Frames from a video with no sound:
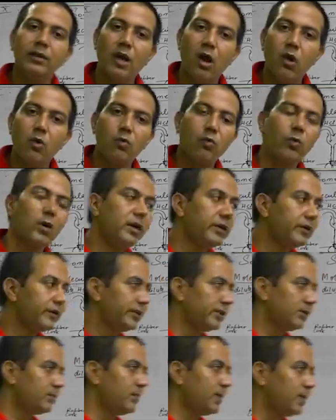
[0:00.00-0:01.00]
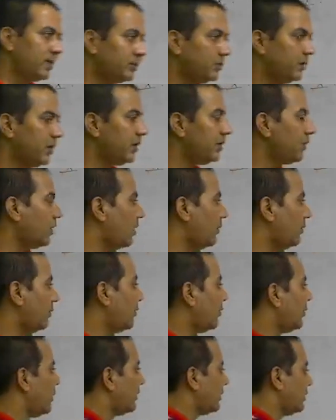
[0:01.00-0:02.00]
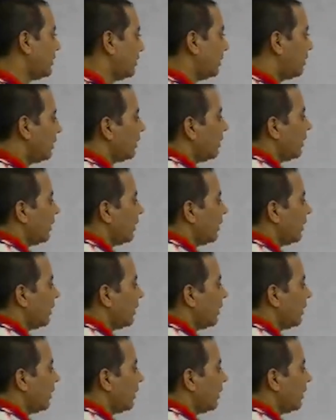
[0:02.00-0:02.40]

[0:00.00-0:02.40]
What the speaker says: downward displacement of water,